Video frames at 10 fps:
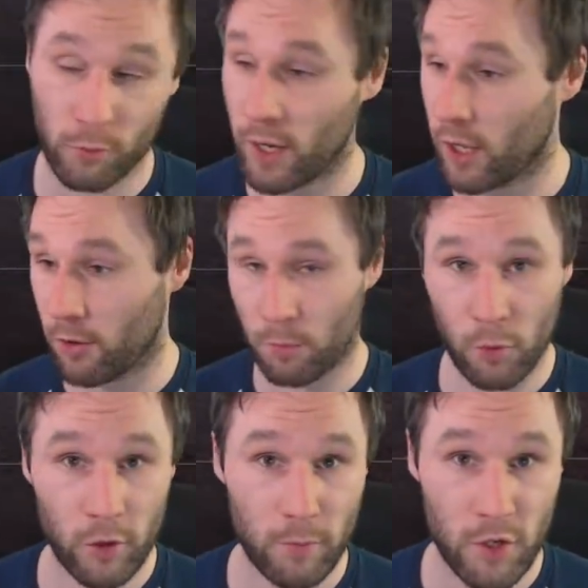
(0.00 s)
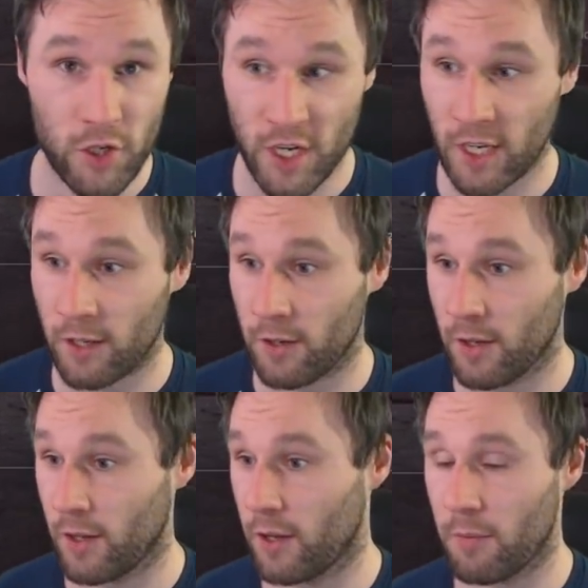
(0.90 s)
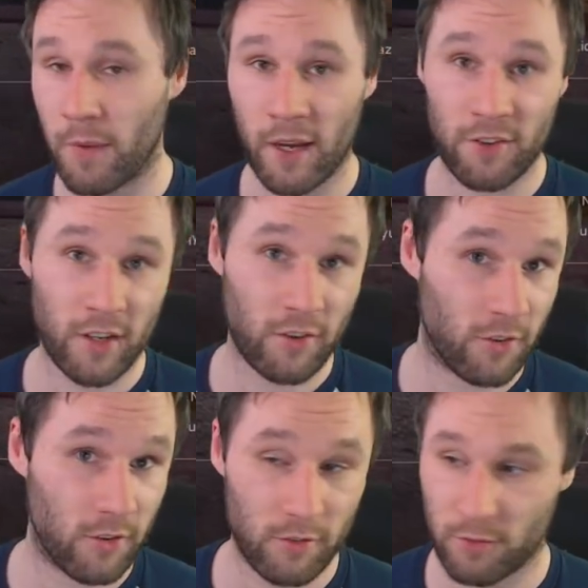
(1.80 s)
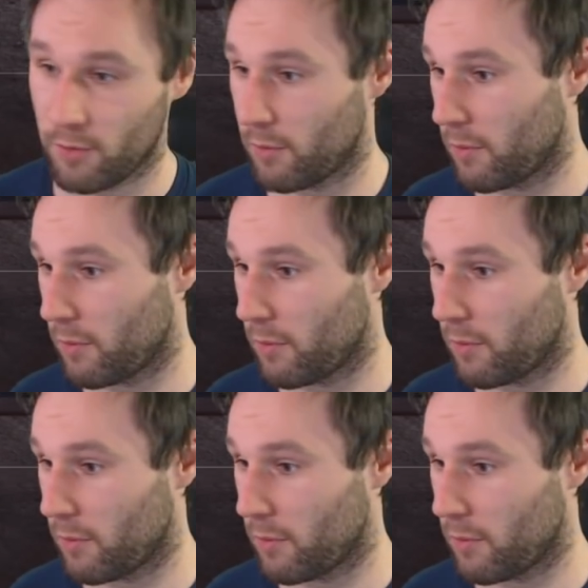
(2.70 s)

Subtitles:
ones as well, The Broken Machine, Maxix.